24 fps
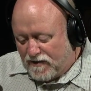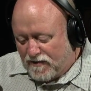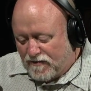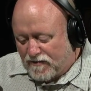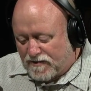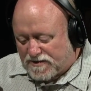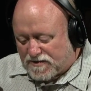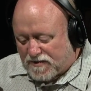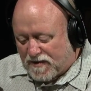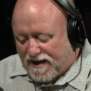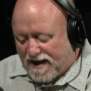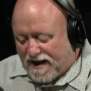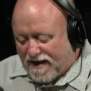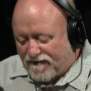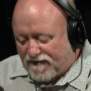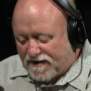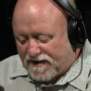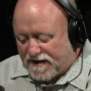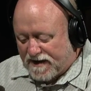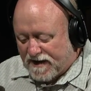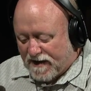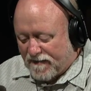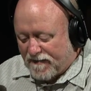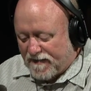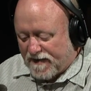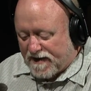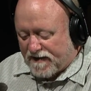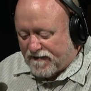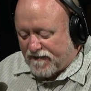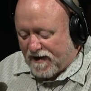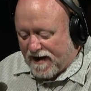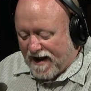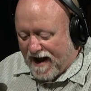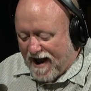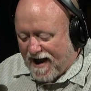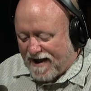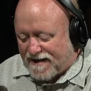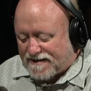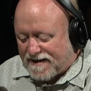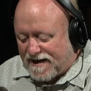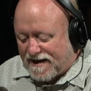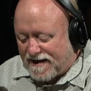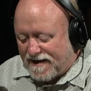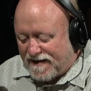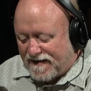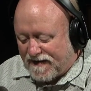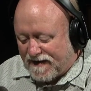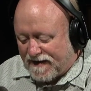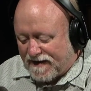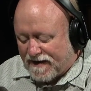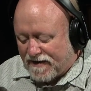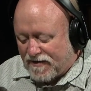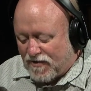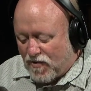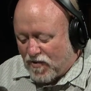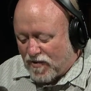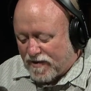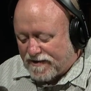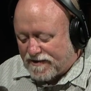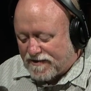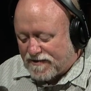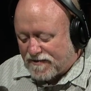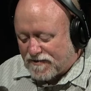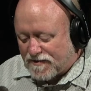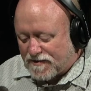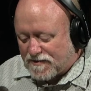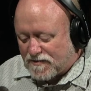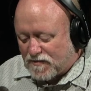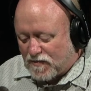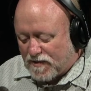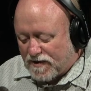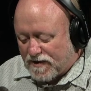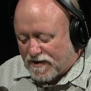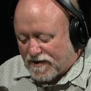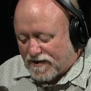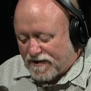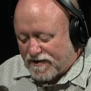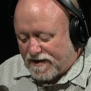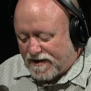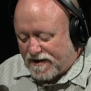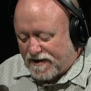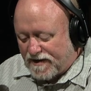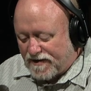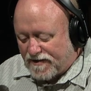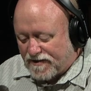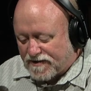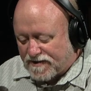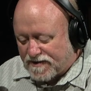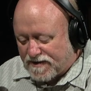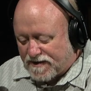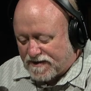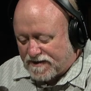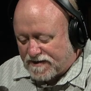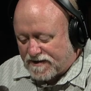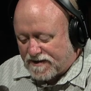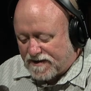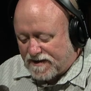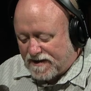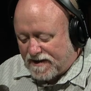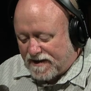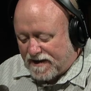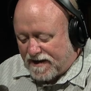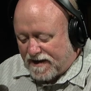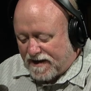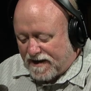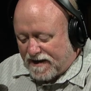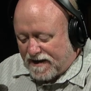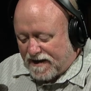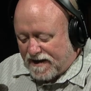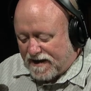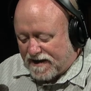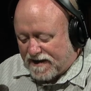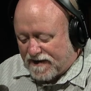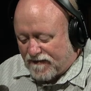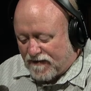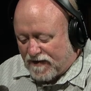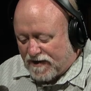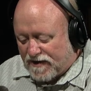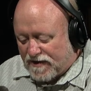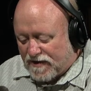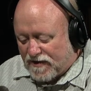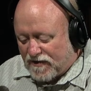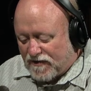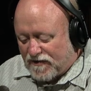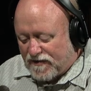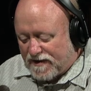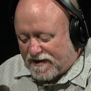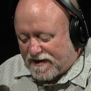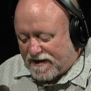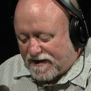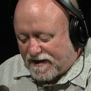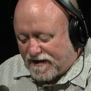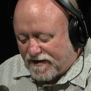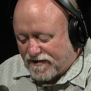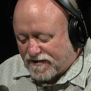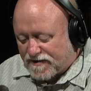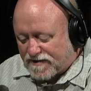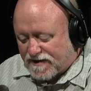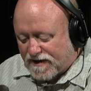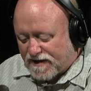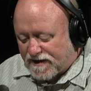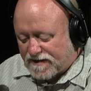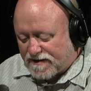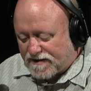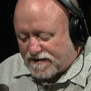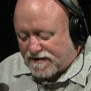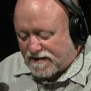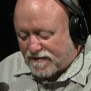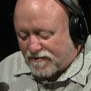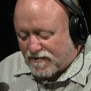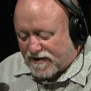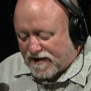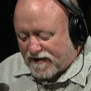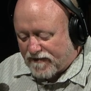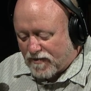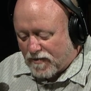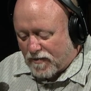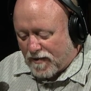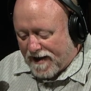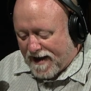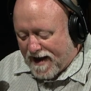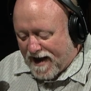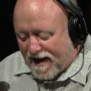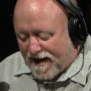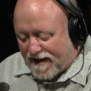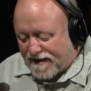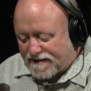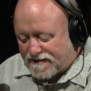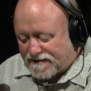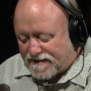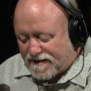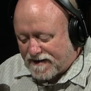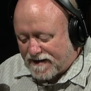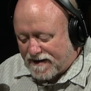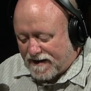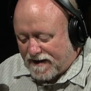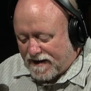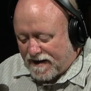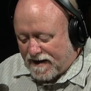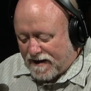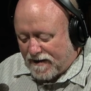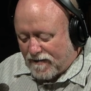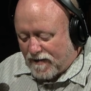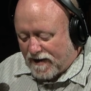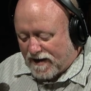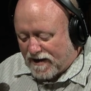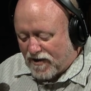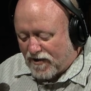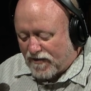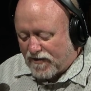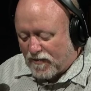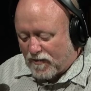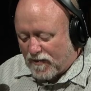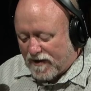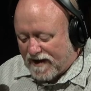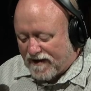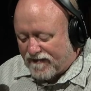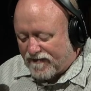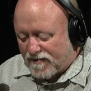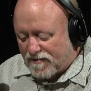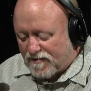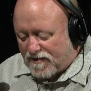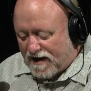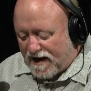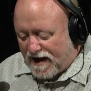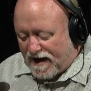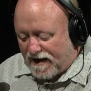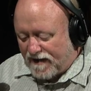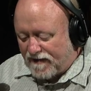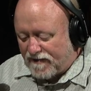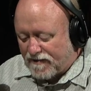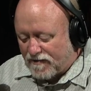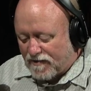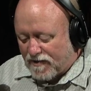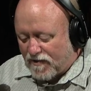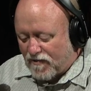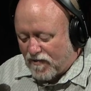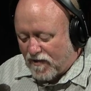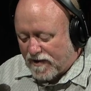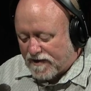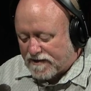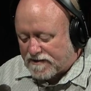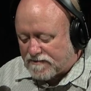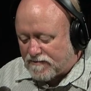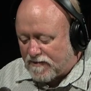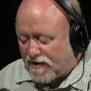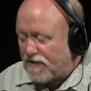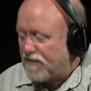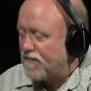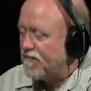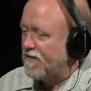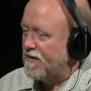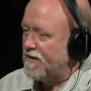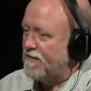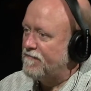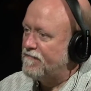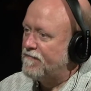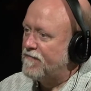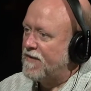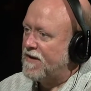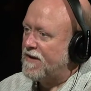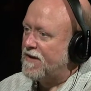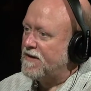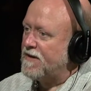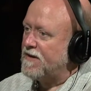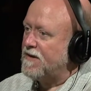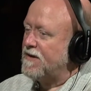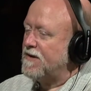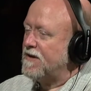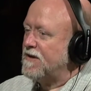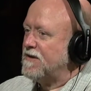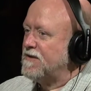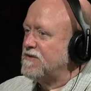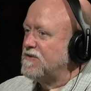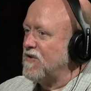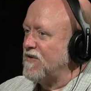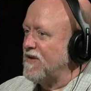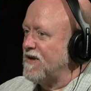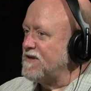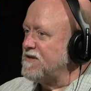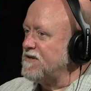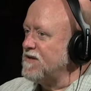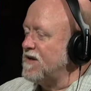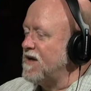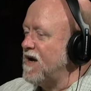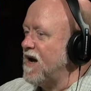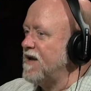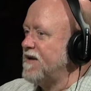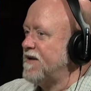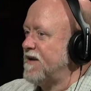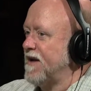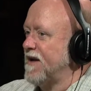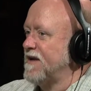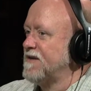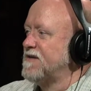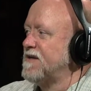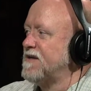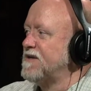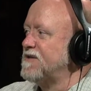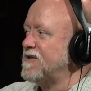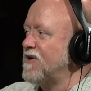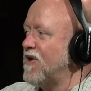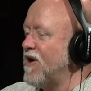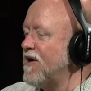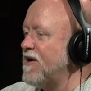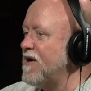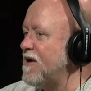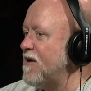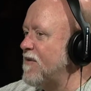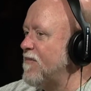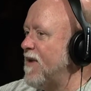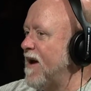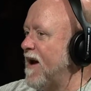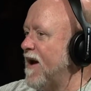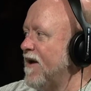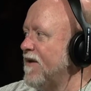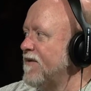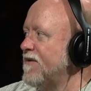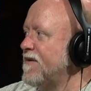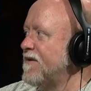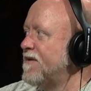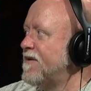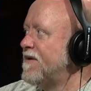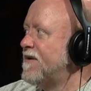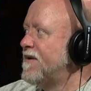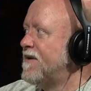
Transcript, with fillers: Which we have in him, that if we ask anything according to his will, he hears us. And if we know that he hears us in whatever we ask, we know that we have obtained the request made of him. So that's the context. He's talking about